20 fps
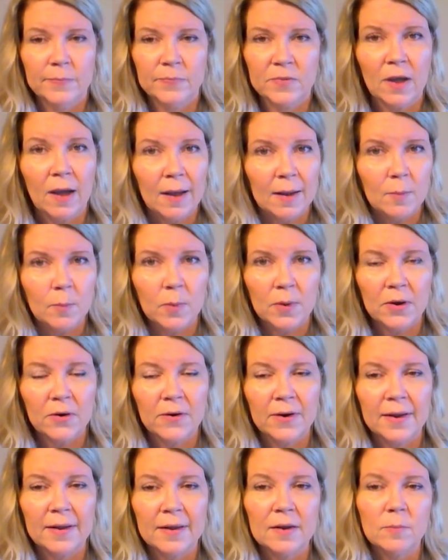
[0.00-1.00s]
time
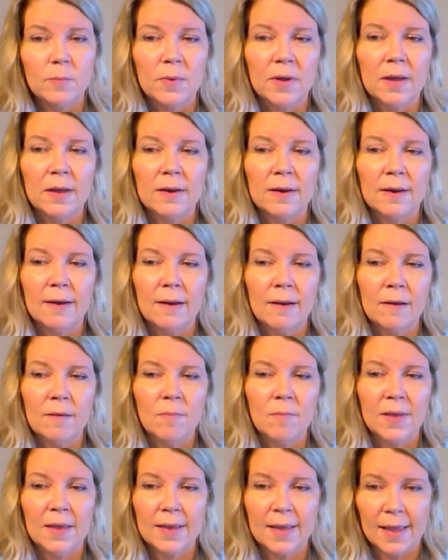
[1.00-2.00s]
period, but
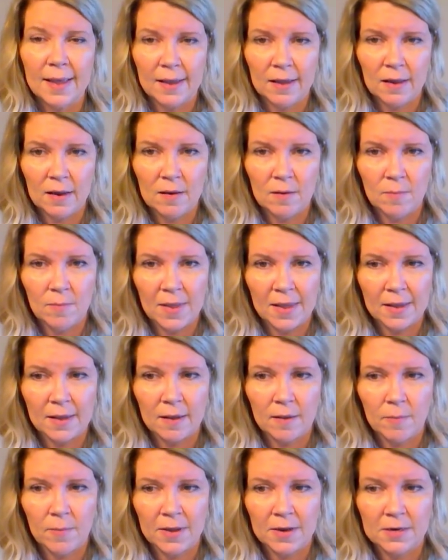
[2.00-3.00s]
it can make
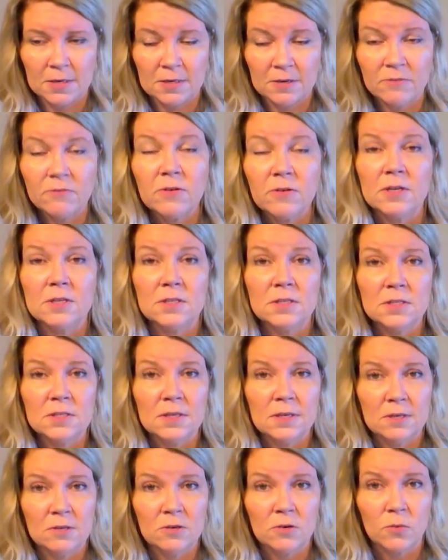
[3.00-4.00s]
a big difference
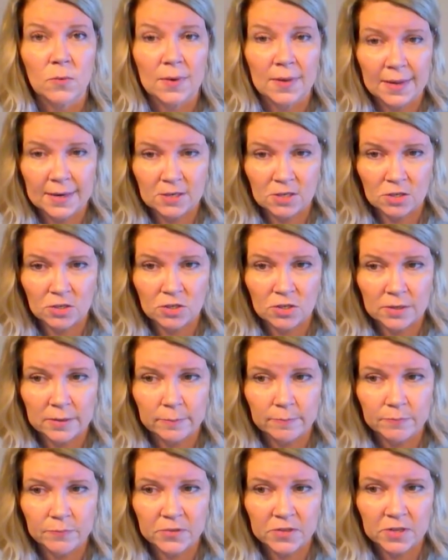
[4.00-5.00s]
in your relationship
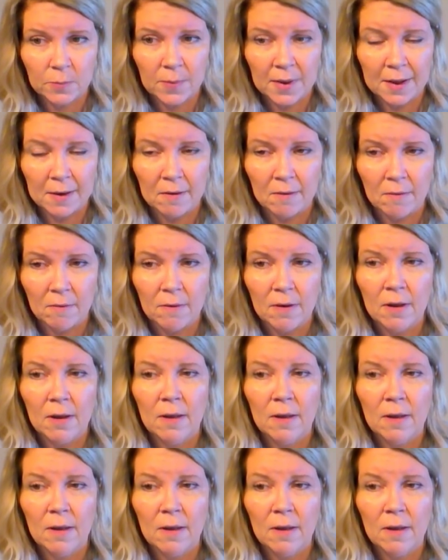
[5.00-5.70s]
somehow.